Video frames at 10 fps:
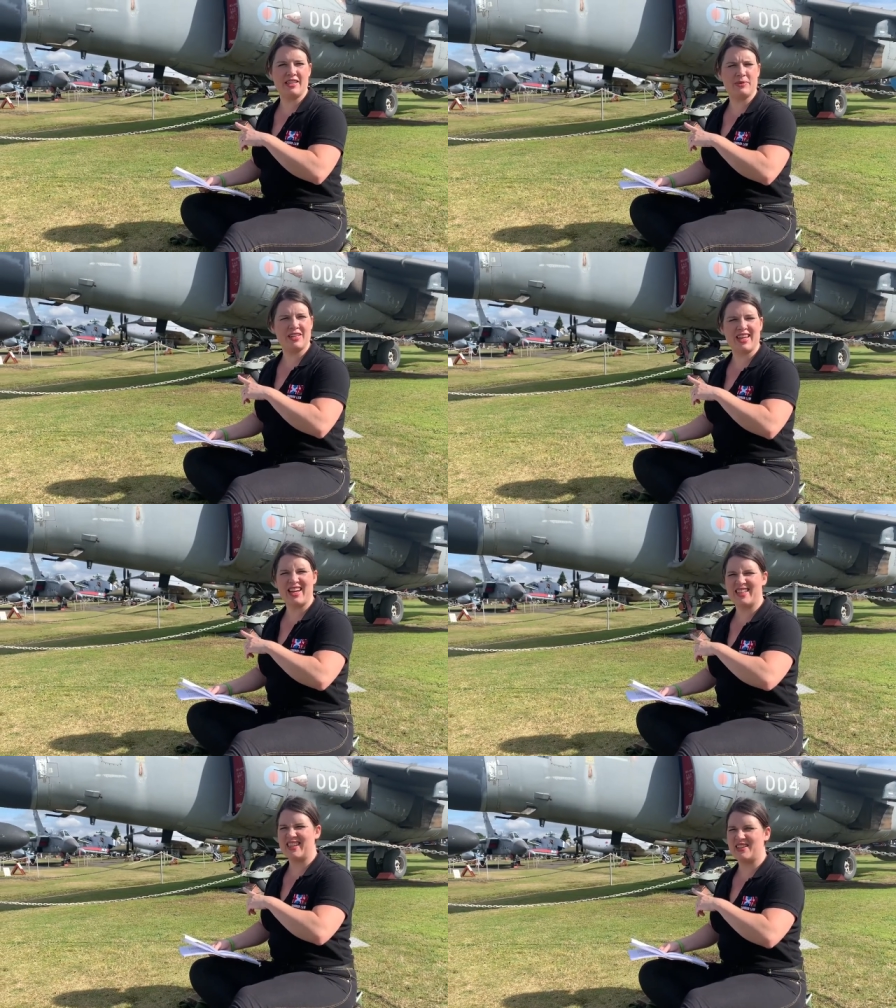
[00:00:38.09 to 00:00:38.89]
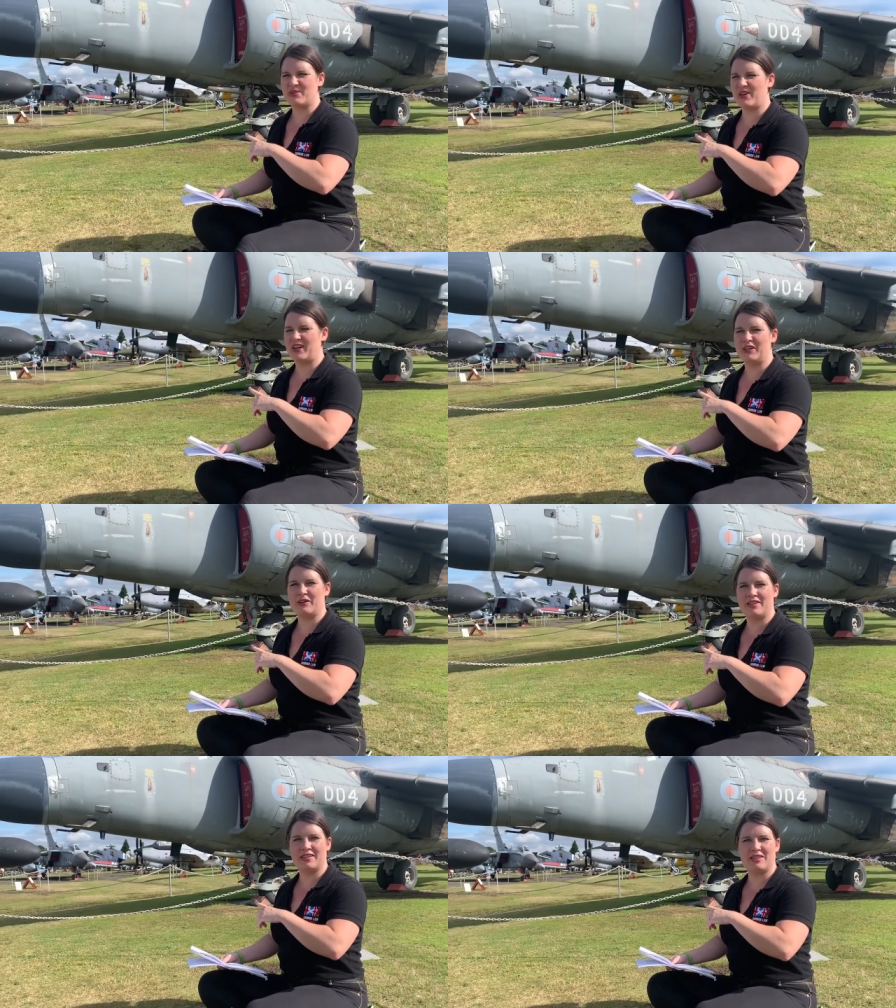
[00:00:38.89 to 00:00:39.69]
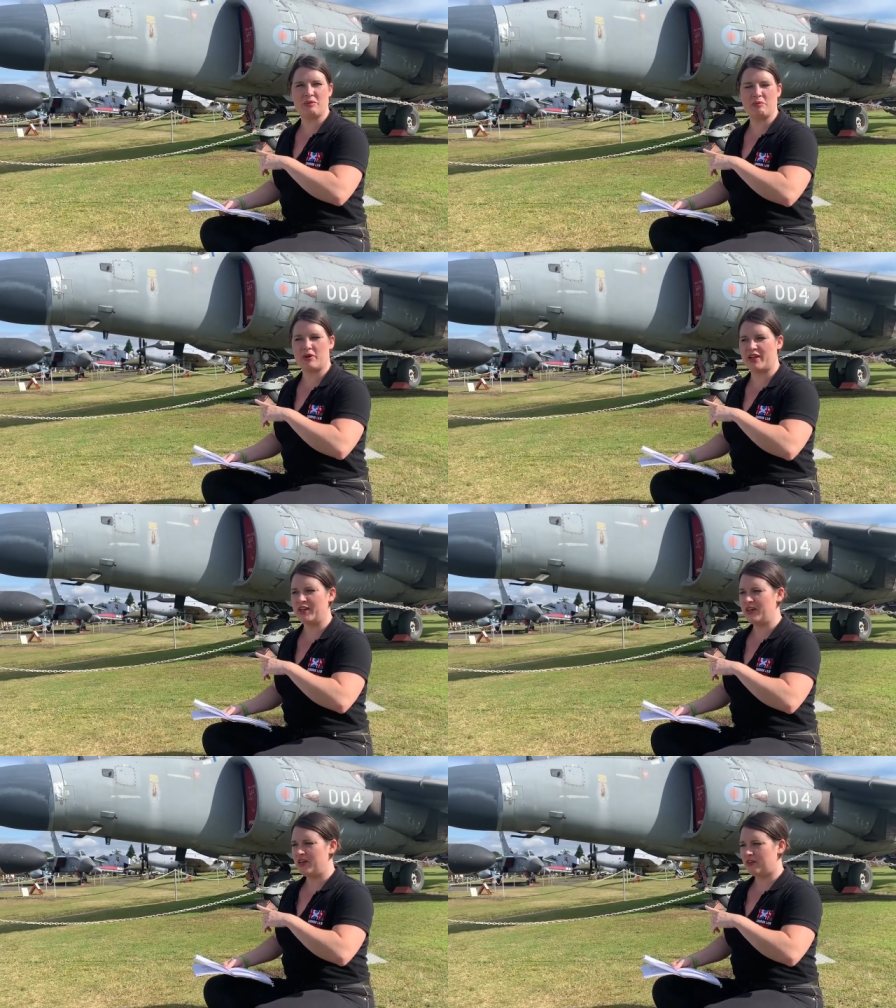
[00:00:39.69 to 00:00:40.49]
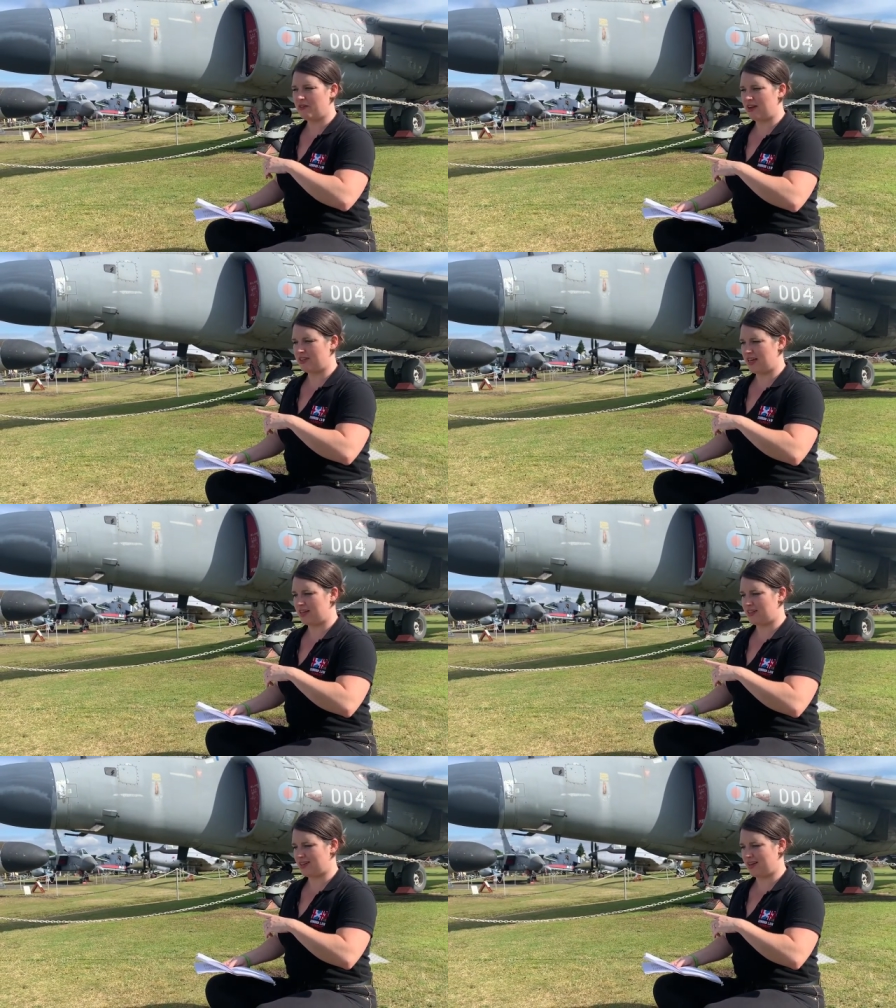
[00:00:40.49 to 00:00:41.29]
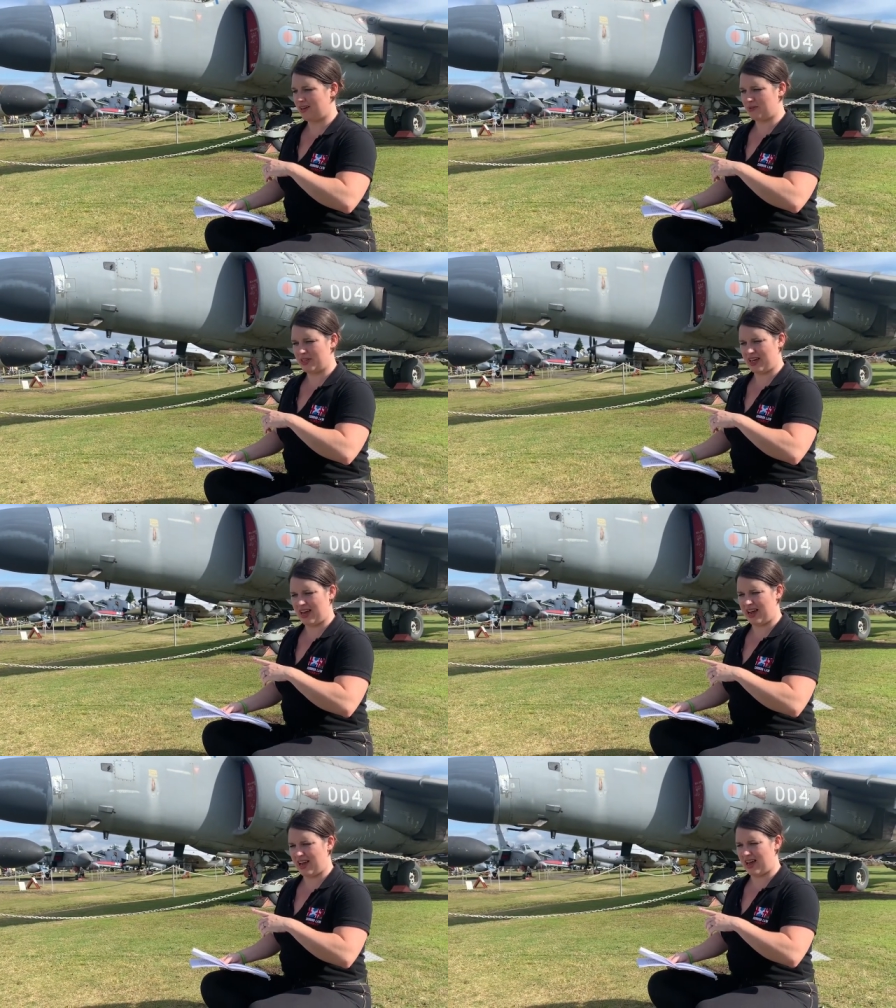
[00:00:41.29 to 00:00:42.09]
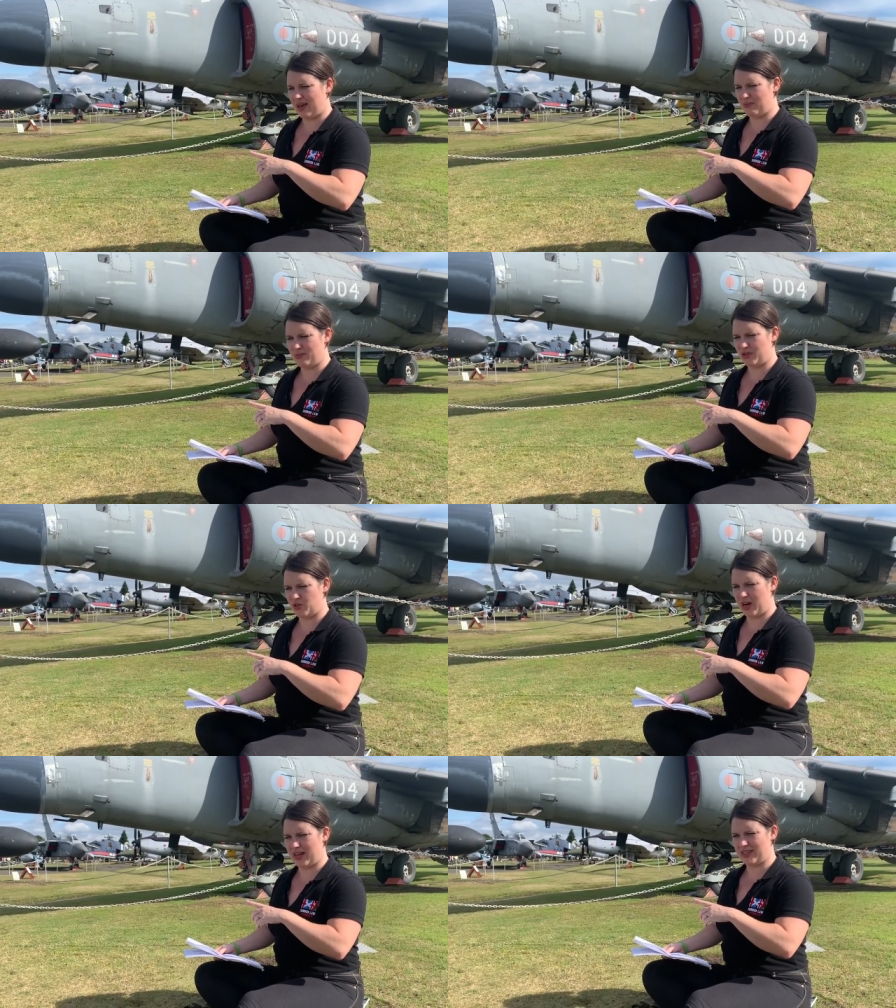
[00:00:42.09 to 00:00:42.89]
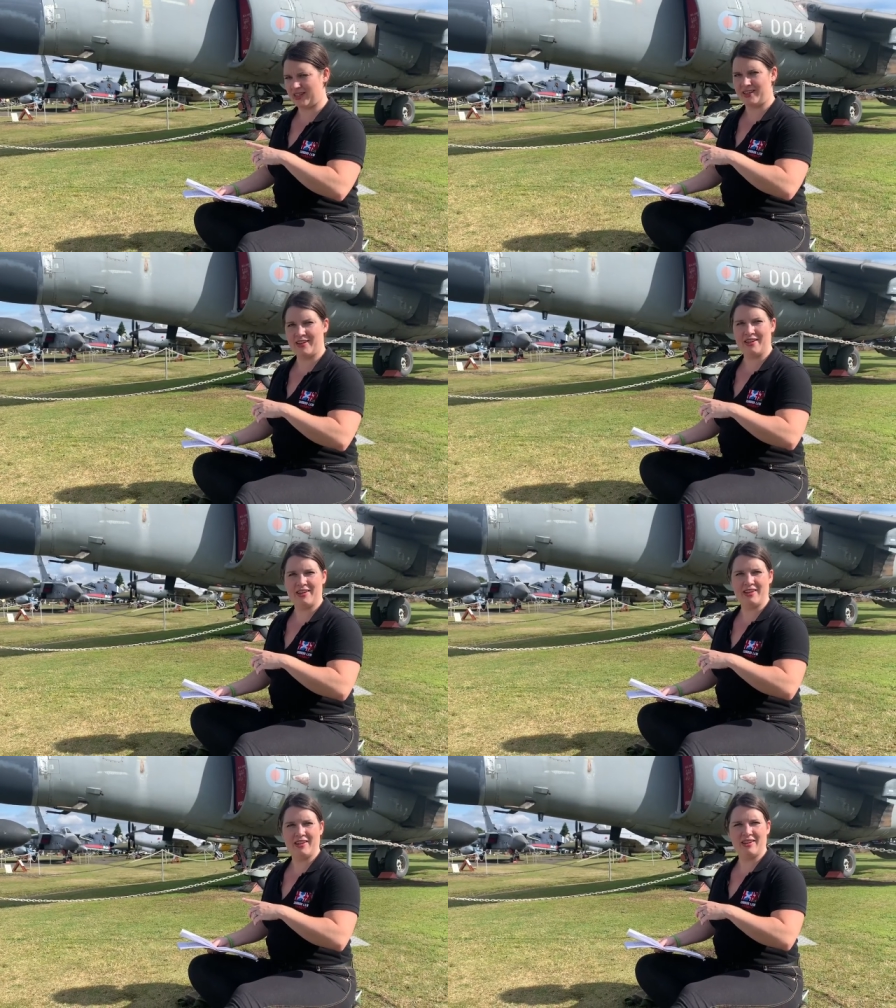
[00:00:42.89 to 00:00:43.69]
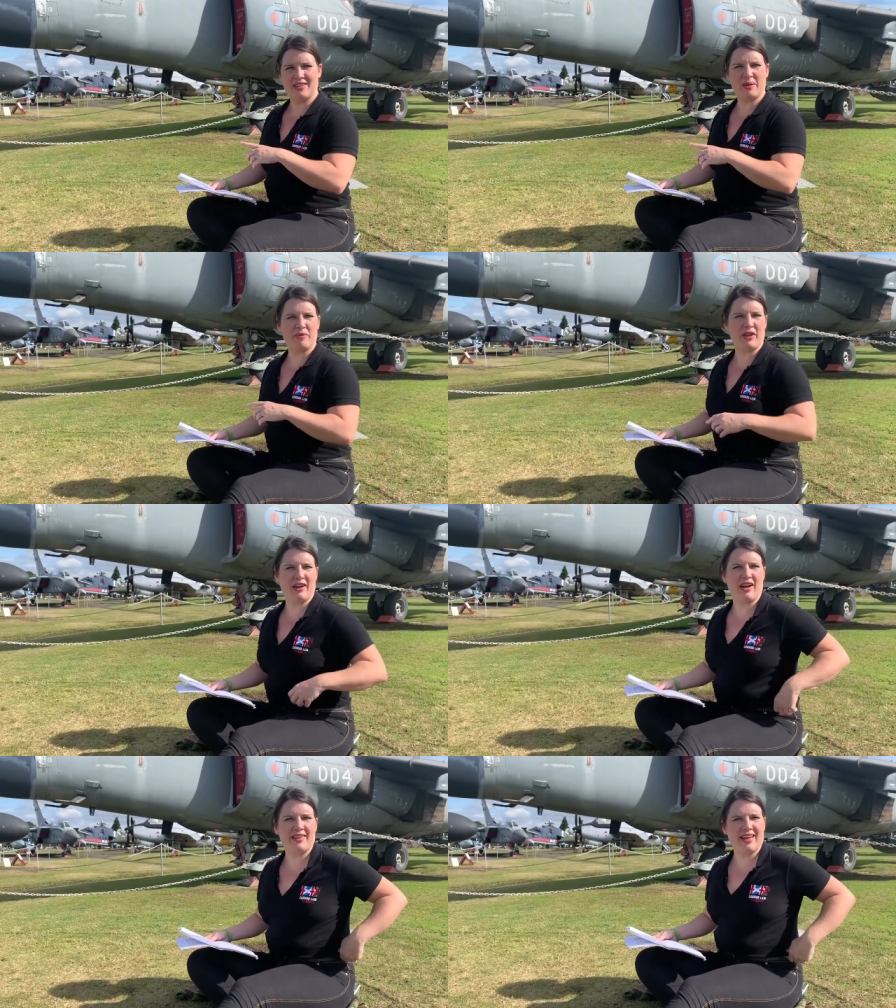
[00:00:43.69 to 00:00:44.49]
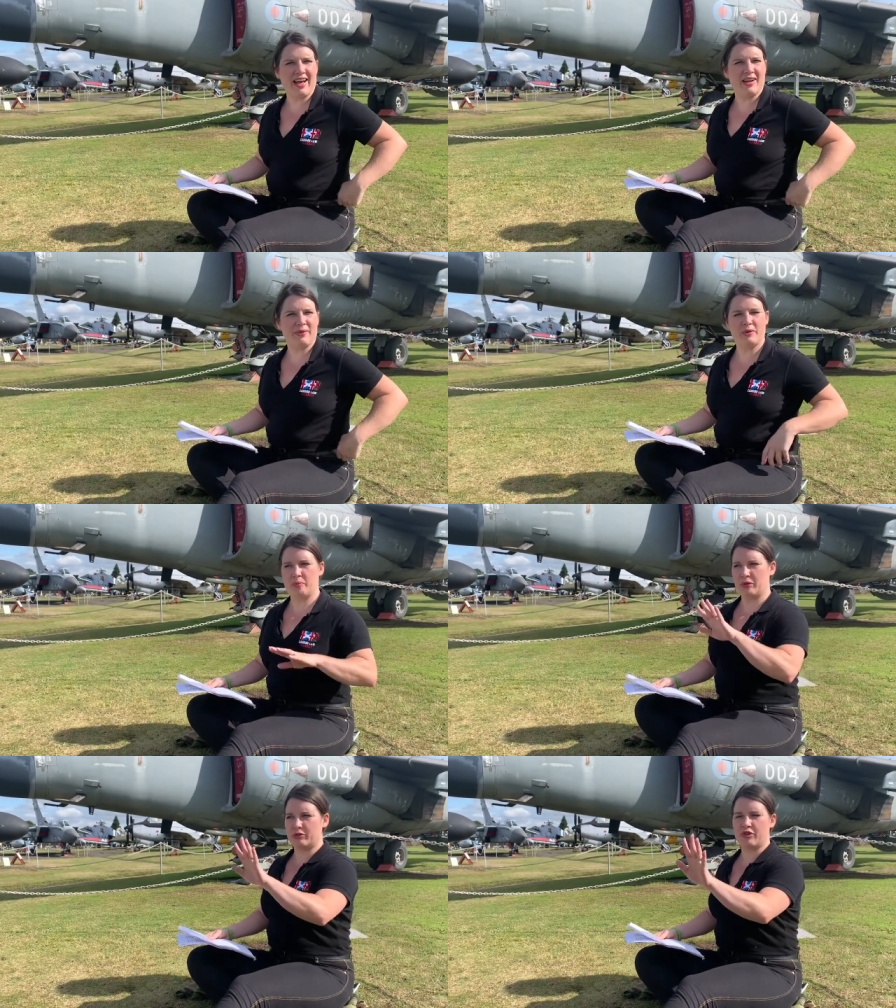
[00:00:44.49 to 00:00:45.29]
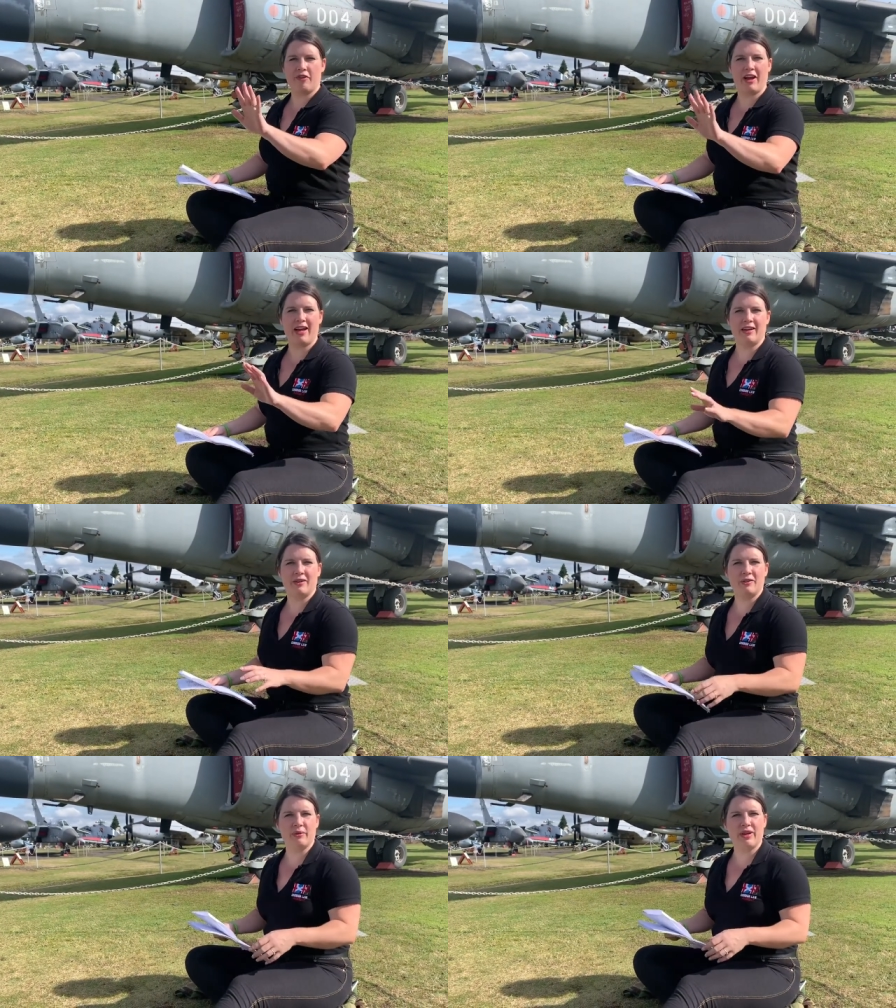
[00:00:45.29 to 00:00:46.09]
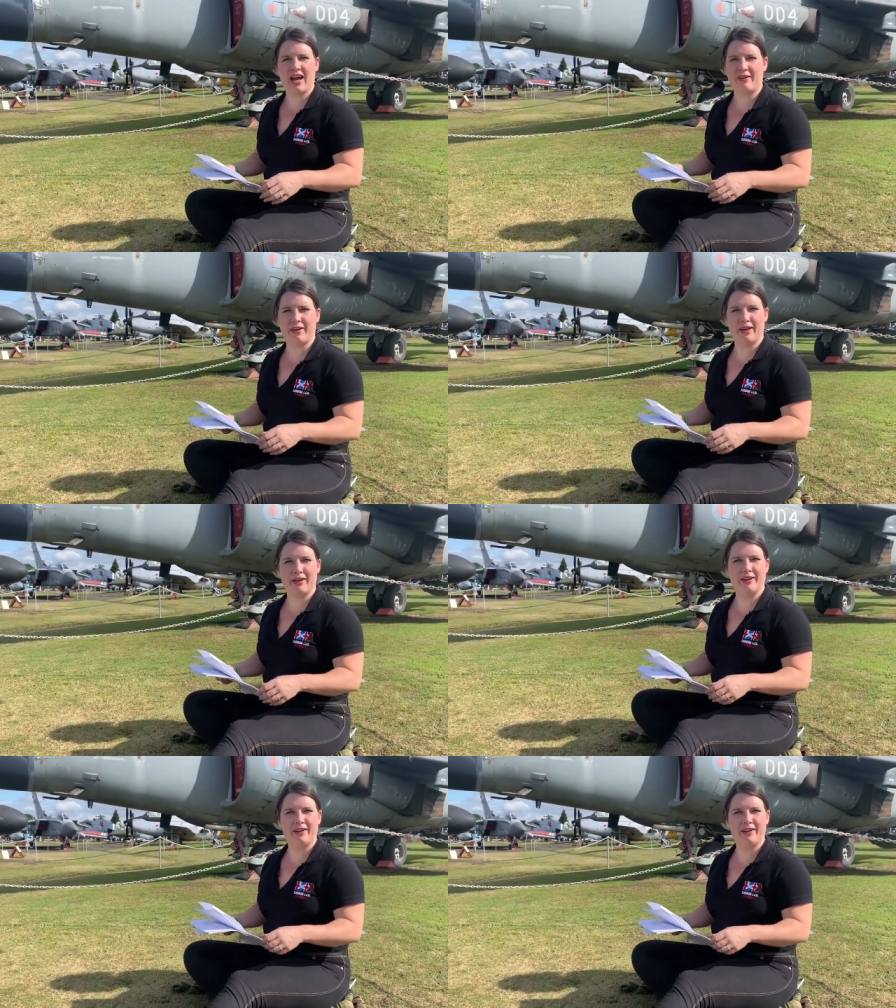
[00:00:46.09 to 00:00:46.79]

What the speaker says: Was it the 80s or early 90s on my granddad's was it Amstrad? Something like that. It with a blue screen called Harrier.